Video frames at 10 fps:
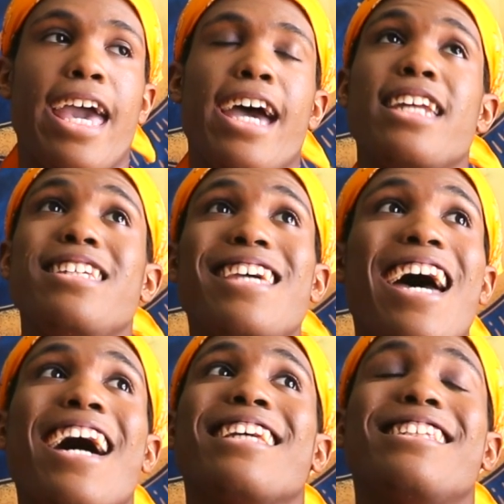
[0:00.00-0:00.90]
And
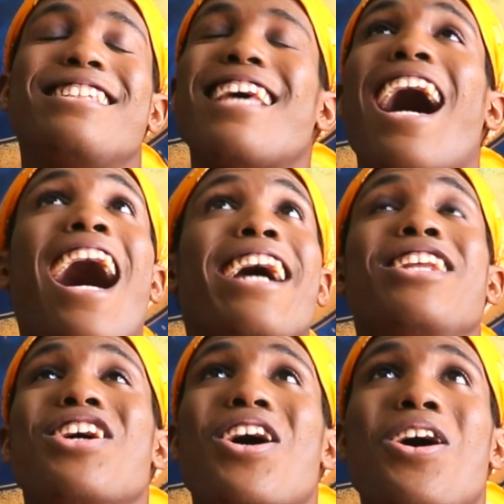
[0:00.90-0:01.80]
yes, I
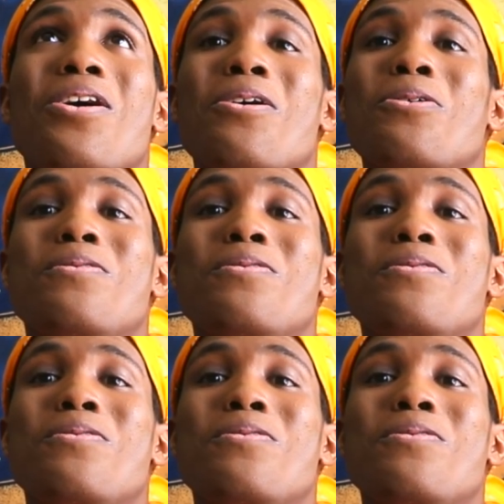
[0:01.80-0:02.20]
know